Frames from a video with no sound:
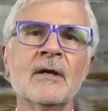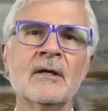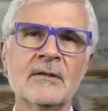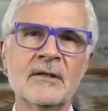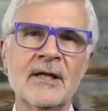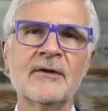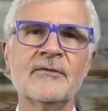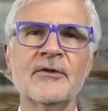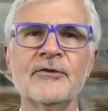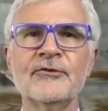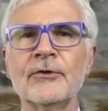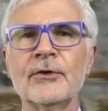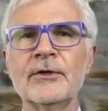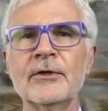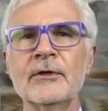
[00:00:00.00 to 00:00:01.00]
Click the
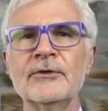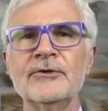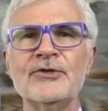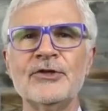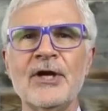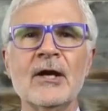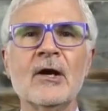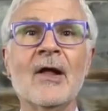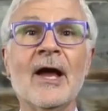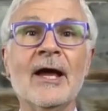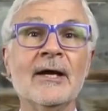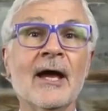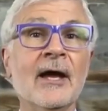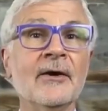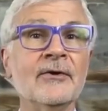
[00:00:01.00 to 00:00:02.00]
circular channel
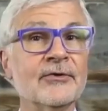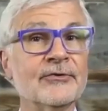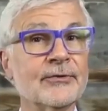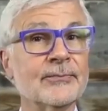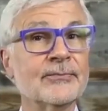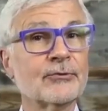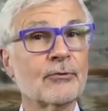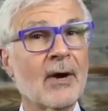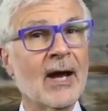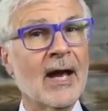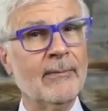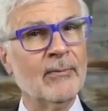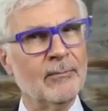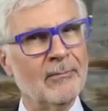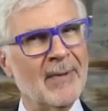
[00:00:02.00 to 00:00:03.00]
icon to
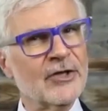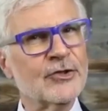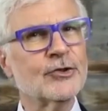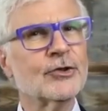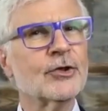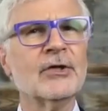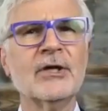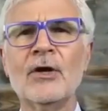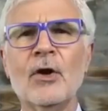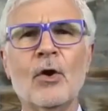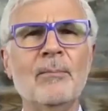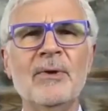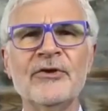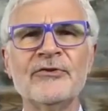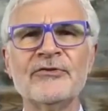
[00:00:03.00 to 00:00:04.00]
subscribe and make sure you
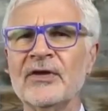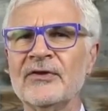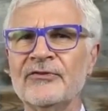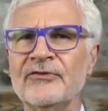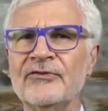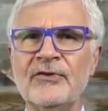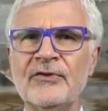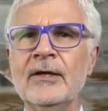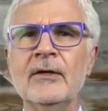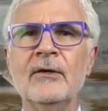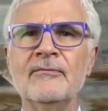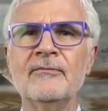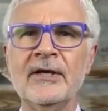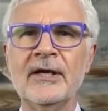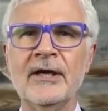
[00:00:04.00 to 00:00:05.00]
don't miss a
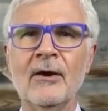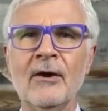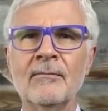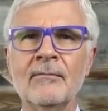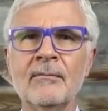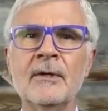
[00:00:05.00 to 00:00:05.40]
single video.